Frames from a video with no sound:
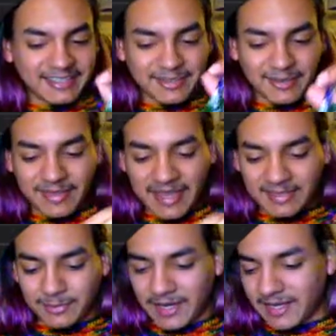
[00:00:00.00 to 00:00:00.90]
So
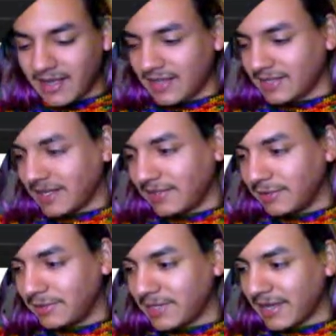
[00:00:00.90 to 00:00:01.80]
that's what I got. I
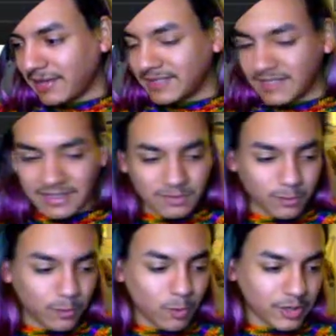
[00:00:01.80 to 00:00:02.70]
literally have 6
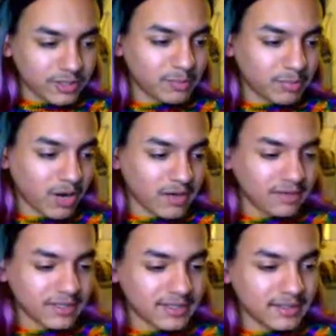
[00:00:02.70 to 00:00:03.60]
works in
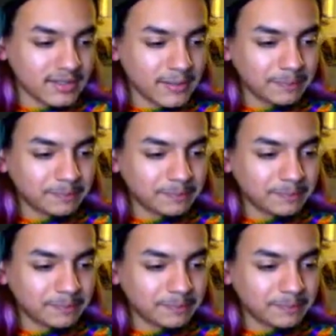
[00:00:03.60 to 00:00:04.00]
progresses,